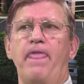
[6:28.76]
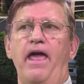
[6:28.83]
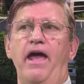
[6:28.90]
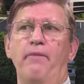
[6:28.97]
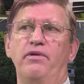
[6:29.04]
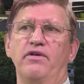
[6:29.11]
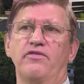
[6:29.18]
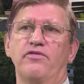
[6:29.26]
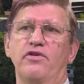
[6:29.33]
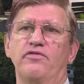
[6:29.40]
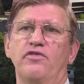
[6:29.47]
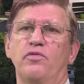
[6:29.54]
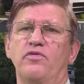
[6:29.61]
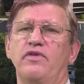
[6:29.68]
ambulance
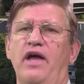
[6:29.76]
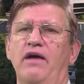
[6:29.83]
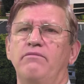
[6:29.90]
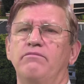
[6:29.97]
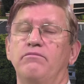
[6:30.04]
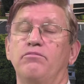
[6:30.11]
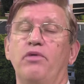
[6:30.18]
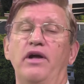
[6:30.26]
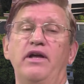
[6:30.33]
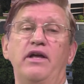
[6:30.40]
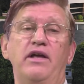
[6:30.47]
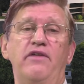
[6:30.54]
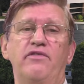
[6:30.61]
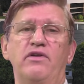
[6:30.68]
service was not
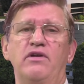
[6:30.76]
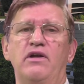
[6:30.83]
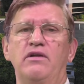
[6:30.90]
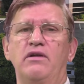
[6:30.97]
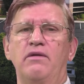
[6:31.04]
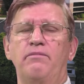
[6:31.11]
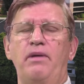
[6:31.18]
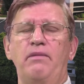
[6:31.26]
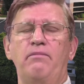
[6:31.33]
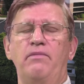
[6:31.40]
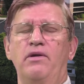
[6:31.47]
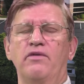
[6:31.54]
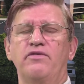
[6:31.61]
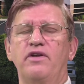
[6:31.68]
breaking even, and
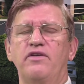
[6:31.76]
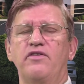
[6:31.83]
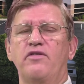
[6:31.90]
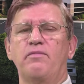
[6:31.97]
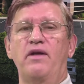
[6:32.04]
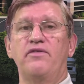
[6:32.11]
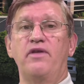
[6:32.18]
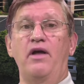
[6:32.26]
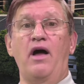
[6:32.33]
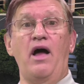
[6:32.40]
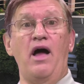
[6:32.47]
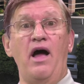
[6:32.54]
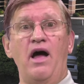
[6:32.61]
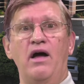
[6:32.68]
people, citizens might say,
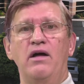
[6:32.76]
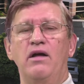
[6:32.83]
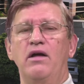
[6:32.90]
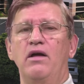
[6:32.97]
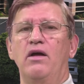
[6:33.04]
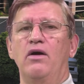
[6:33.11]
"Aha,